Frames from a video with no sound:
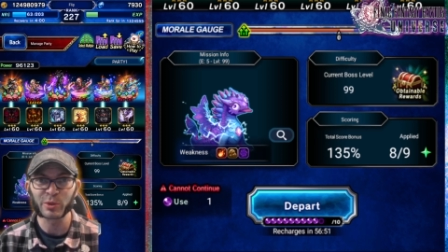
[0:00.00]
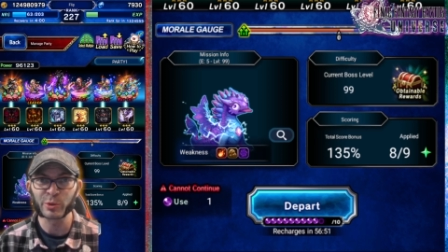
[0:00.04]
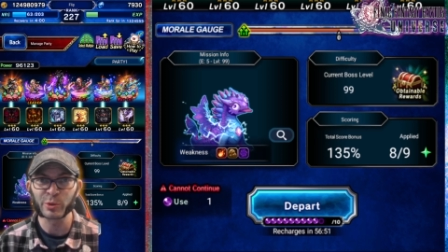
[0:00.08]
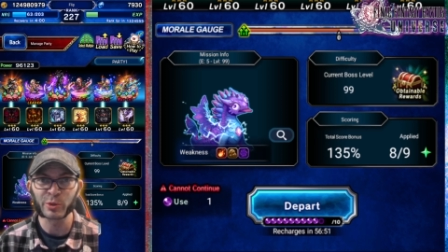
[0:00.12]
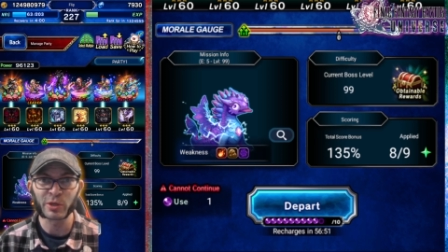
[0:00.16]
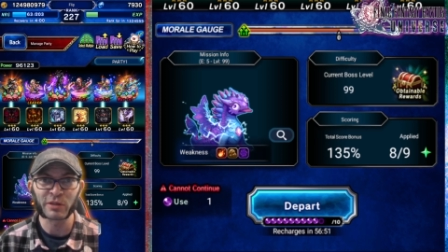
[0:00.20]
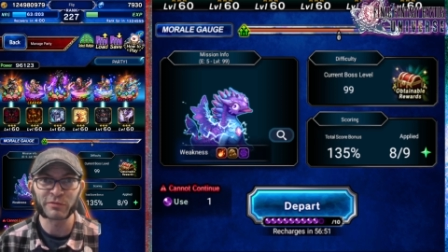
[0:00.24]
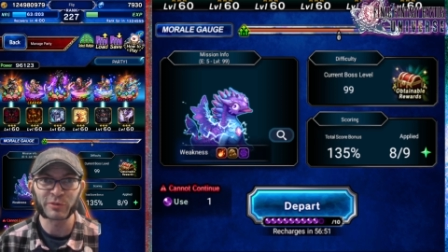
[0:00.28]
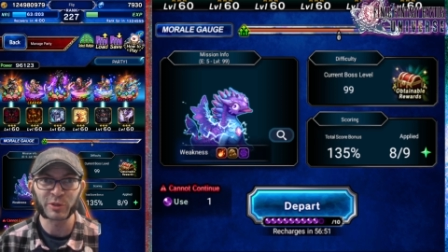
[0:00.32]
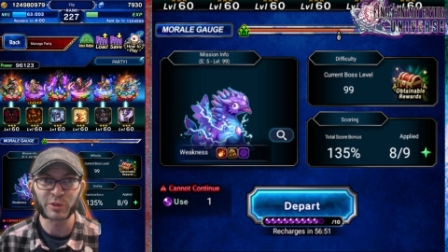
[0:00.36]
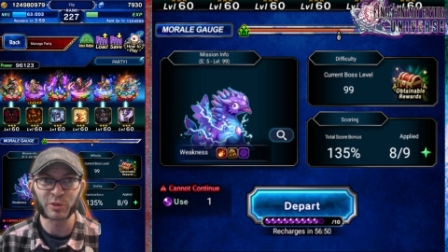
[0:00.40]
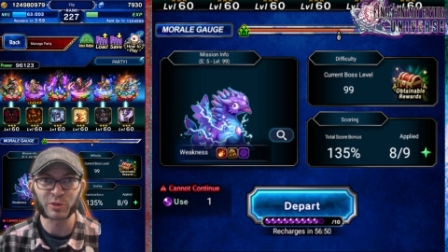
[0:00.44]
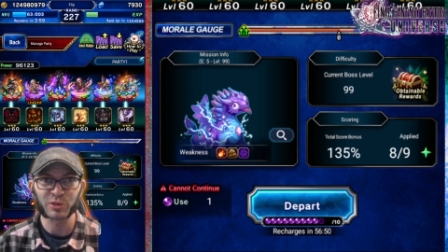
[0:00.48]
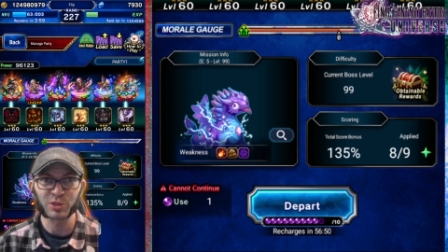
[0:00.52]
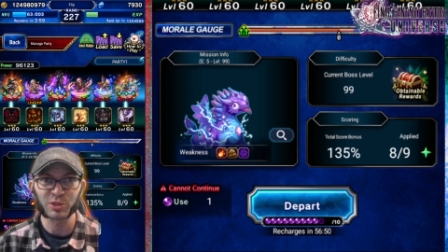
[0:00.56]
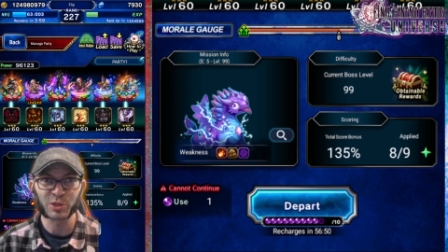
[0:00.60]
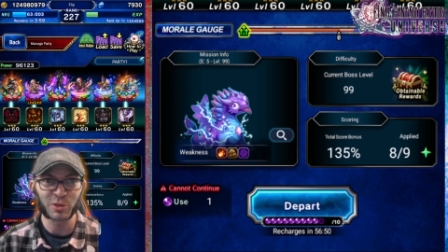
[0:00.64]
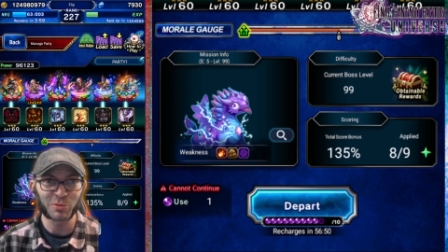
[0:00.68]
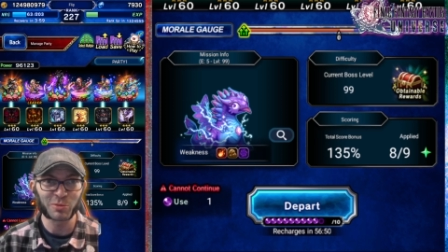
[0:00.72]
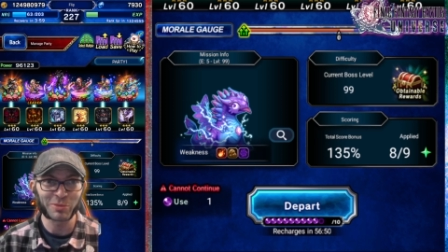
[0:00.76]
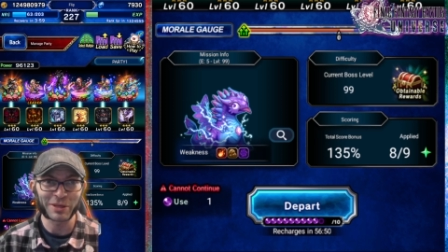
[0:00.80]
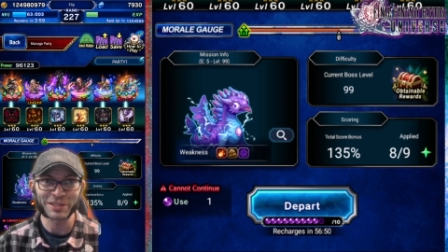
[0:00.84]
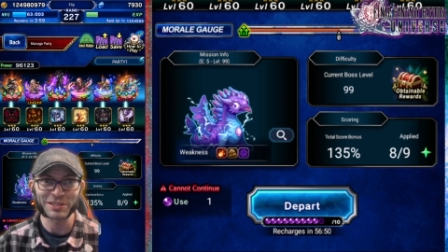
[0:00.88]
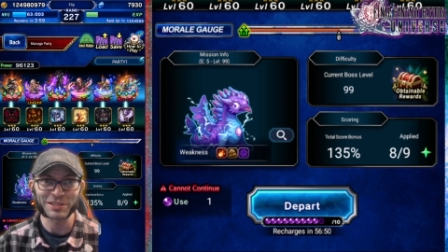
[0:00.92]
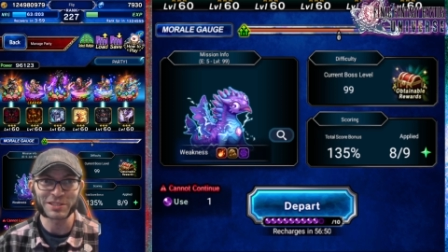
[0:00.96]
whoever your
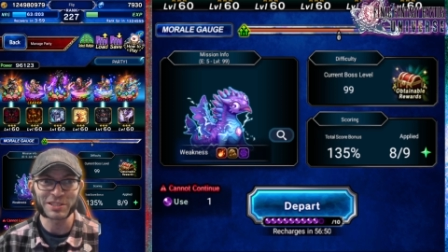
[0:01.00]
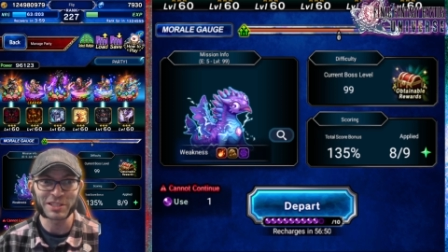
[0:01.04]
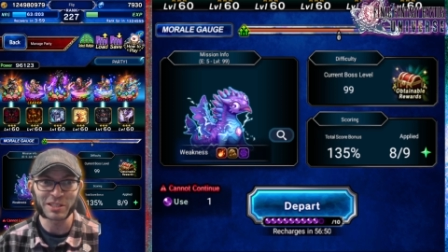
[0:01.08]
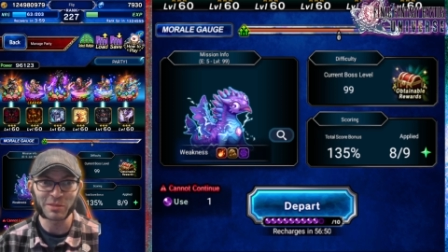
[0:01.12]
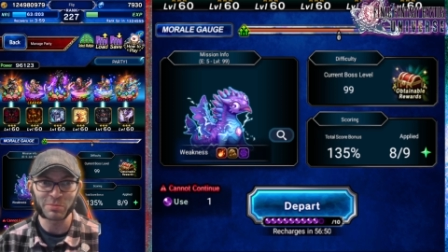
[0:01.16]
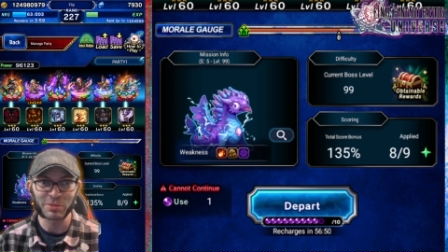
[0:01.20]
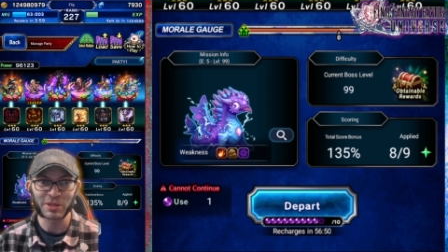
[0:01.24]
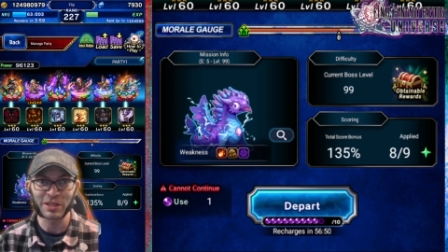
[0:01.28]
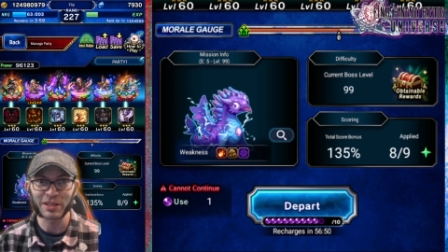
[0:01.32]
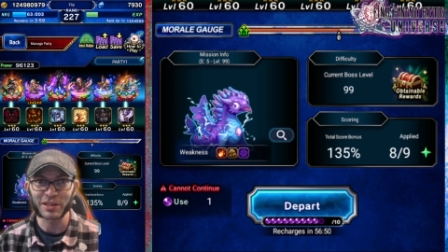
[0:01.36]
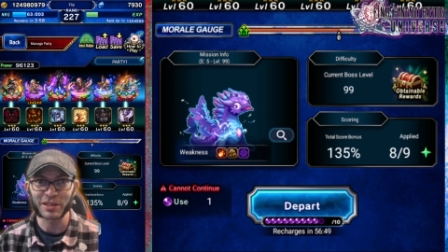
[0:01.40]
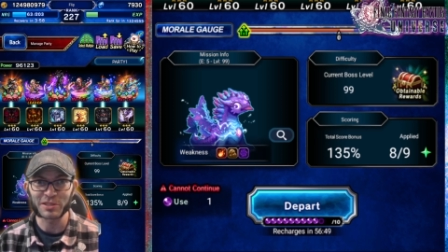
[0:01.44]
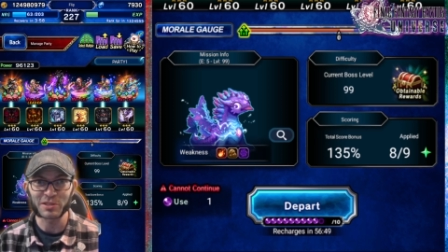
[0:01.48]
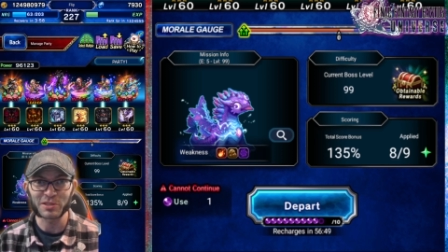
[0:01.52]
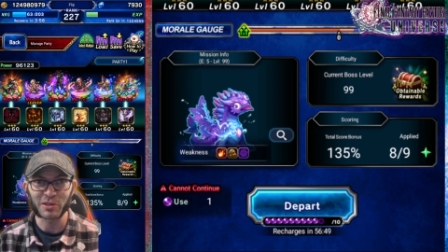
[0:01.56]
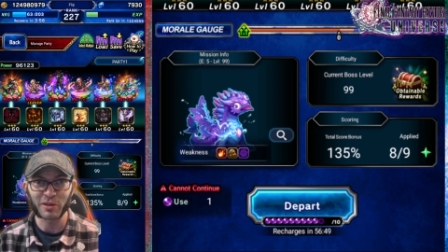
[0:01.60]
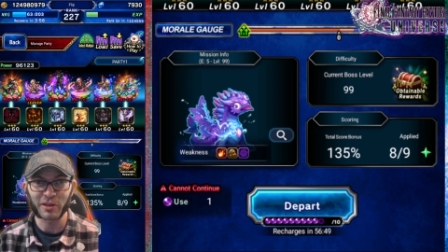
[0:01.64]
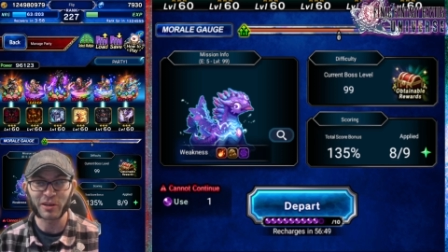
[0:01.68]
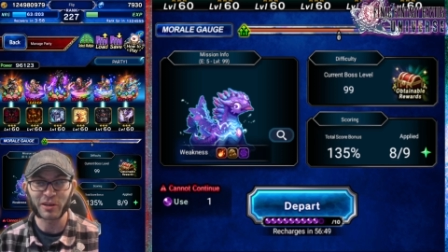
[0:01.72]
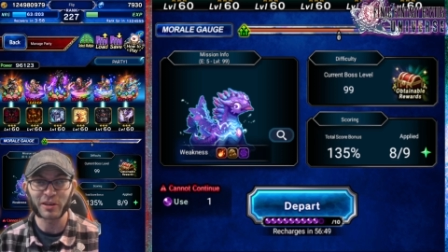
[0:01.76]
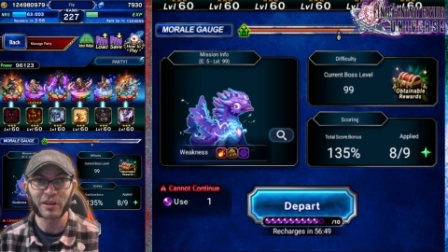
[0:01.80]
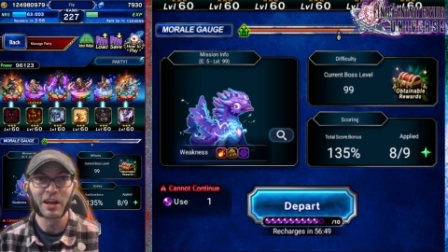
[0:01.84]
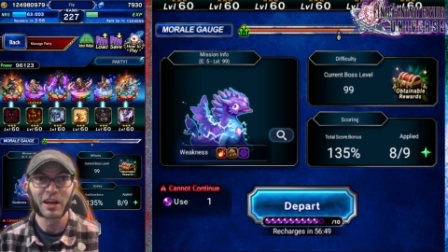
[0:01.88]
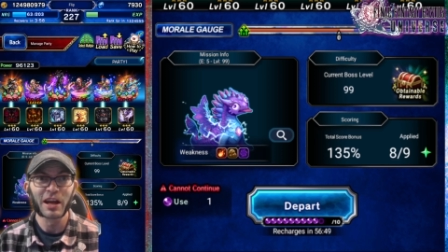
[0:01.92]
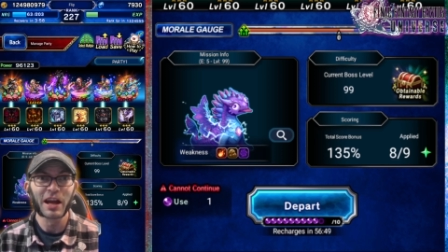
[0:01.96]
2 best DPS
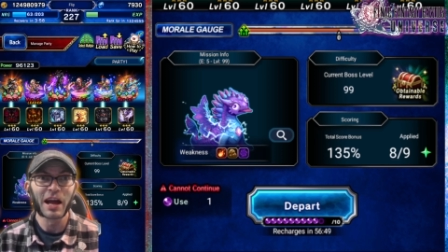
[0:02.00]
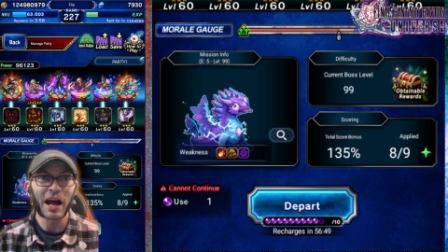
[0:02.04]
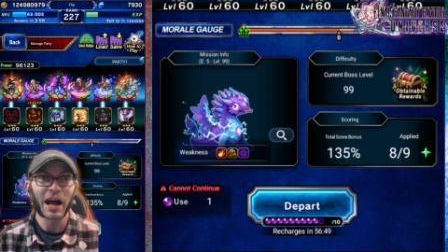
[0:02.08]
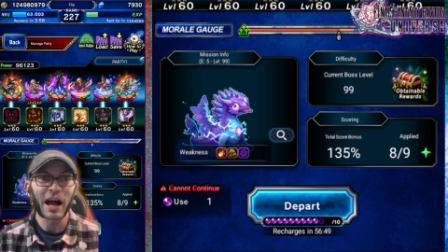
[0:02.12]
are.